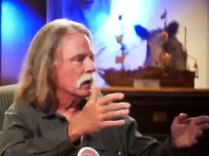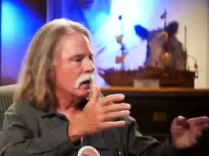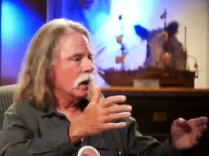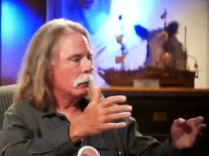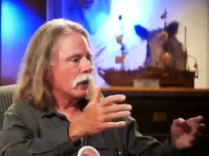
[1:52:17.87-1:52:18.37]

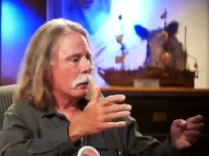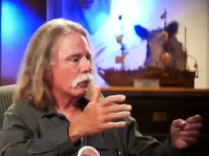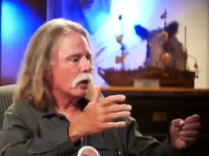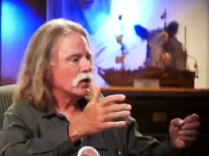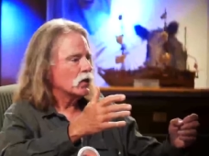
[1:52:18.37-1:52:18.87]
up and
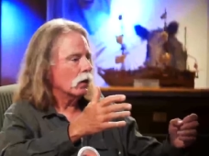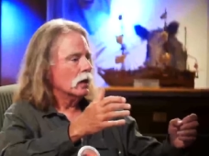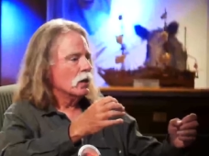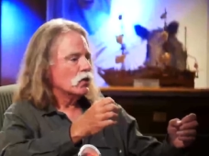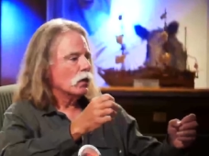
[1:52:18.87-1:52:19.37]
operational
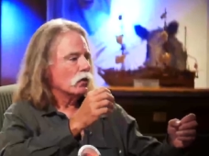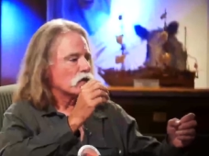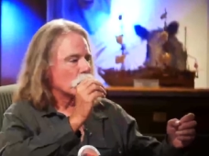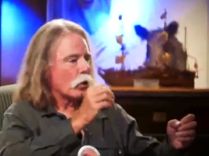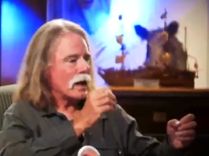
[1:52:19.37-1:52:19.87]
so those
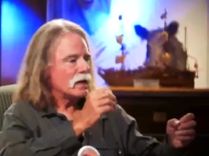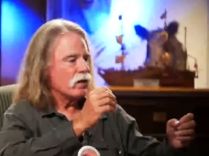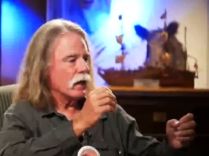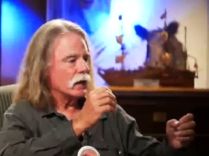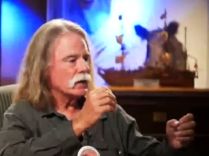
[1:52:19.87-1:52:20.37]
trade
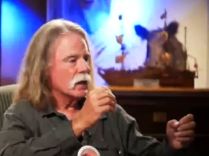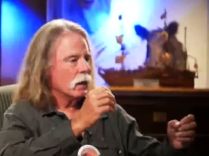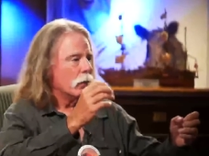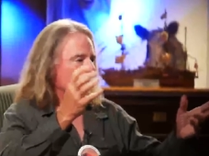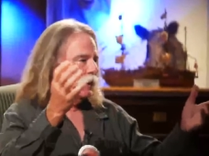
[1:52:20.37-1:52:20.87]
things
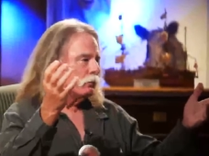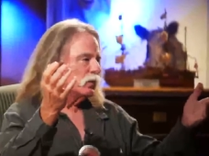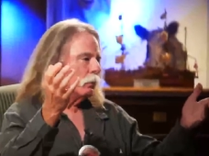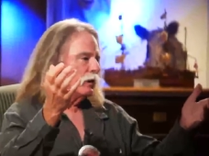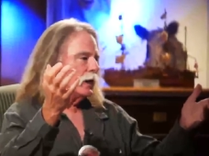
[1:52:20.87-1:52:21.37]
but we get
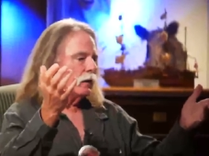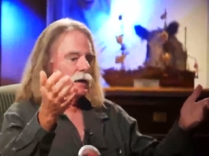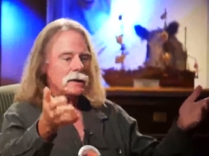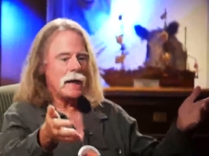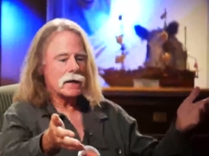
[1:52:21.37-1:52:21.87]
someone down there
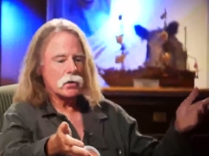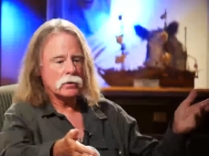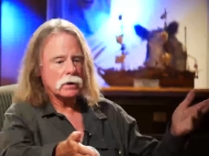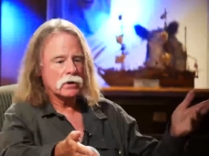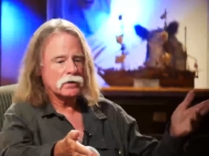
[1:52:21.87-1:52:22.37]
like danny who
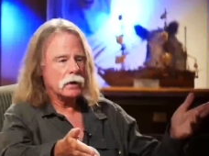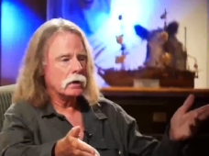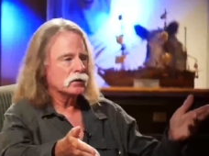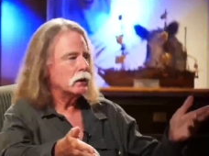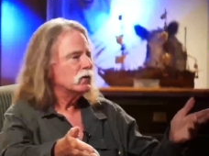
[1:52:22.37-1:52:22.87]
did those
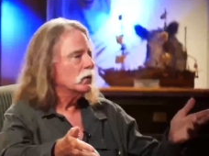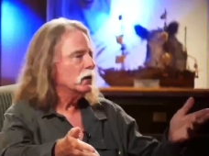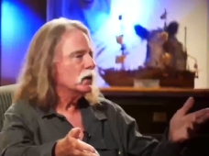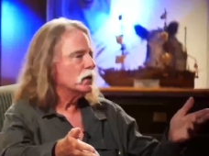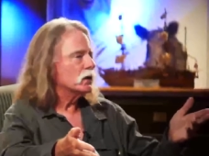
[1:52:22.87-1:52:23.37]
videos he was doing
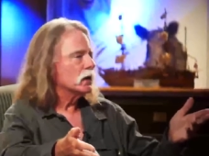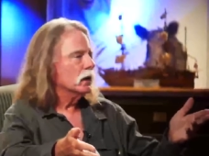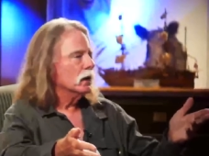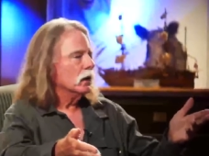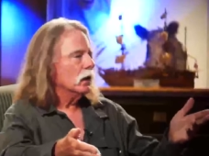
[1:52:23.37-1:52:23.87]
dishes
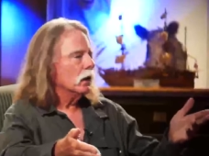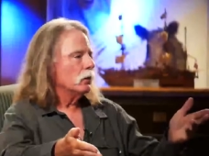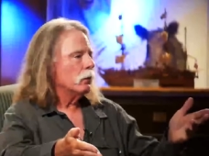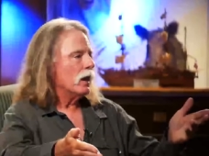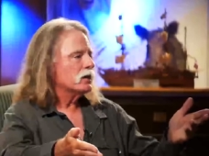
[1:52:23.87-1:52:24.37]
uh,
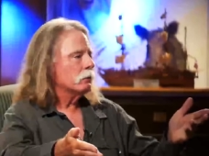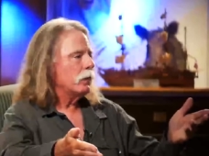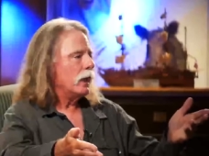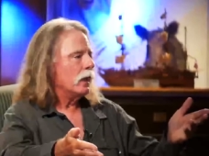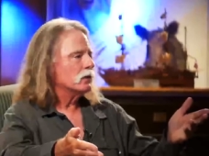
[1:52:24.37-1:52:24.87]
pots and
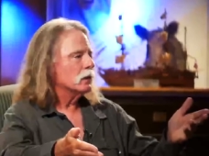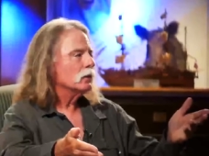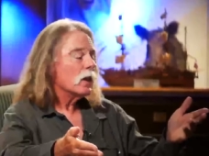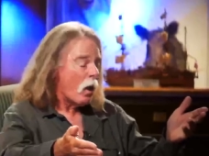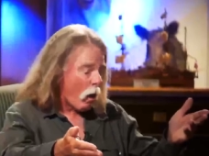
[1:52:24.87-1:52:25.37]
pans and it
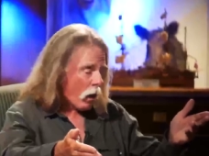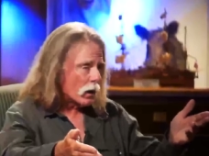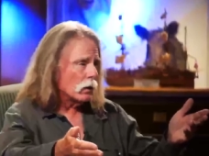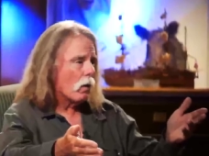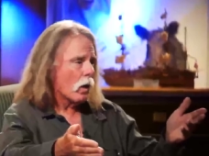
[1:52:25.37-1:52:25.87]
was
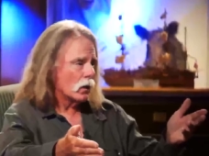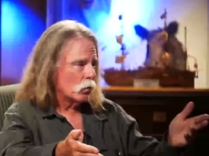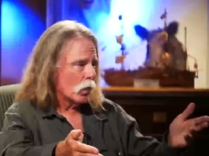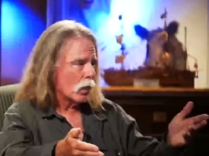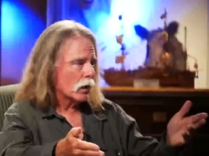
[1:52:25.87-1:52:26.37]
hard hard
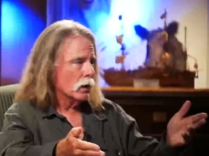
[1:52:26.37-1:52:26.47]
work